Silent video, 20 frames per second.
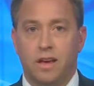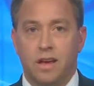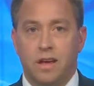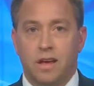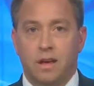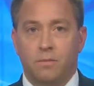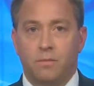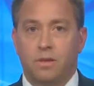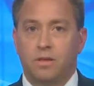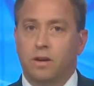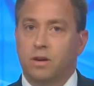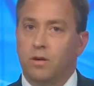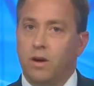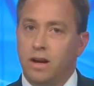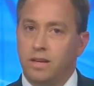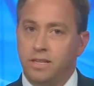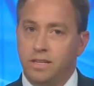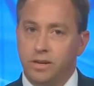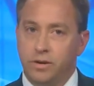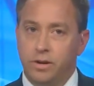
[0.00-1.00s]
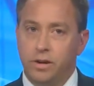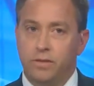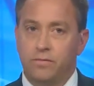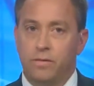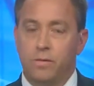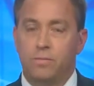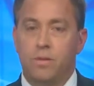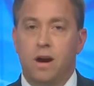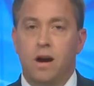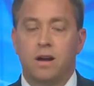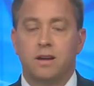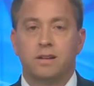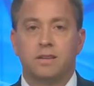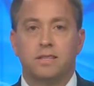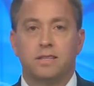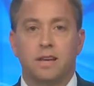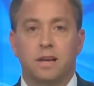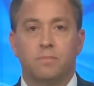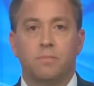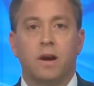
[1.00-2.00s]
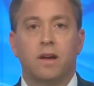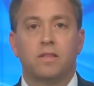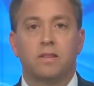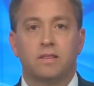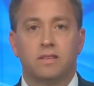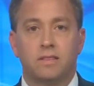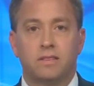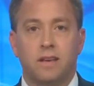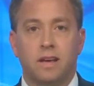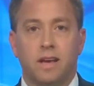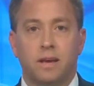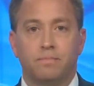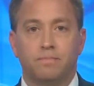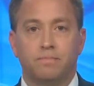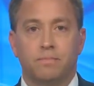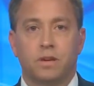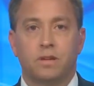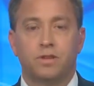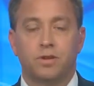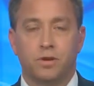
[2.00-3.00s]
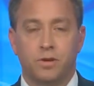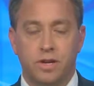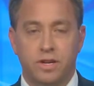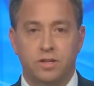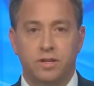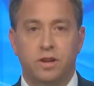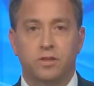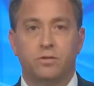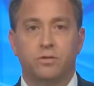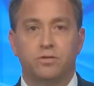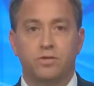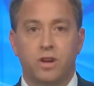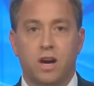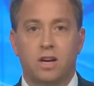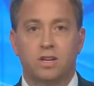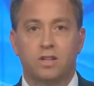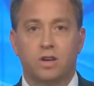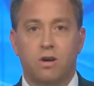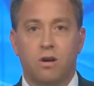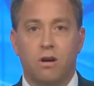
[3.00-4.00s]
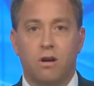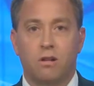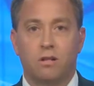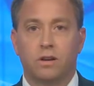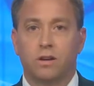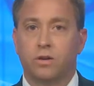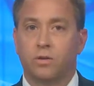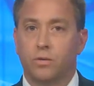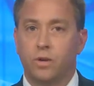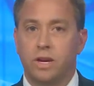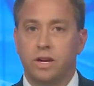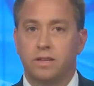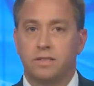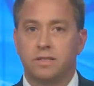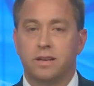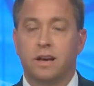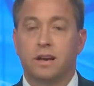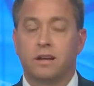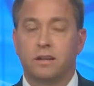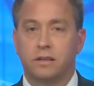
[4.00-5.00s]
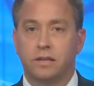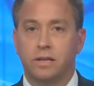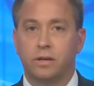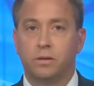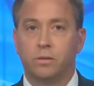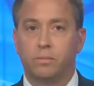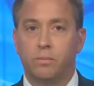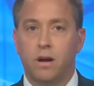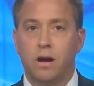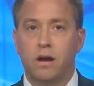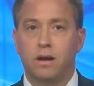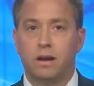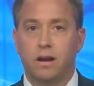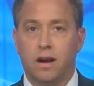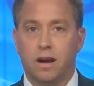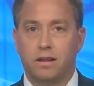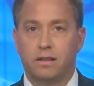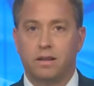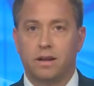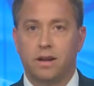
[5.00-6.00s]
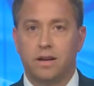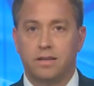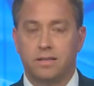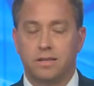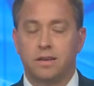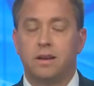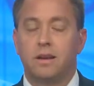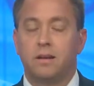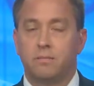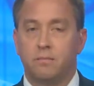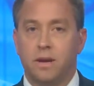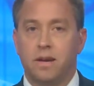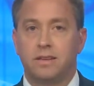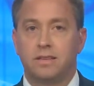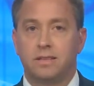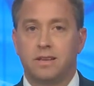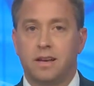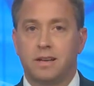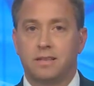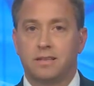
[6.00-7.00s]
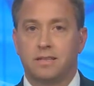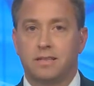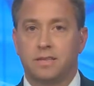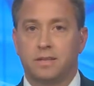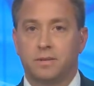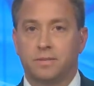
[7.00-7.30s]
But the criteria for bond is set by the state. Attorney General Josh Kaul agrees that clear bond guidelines make sense.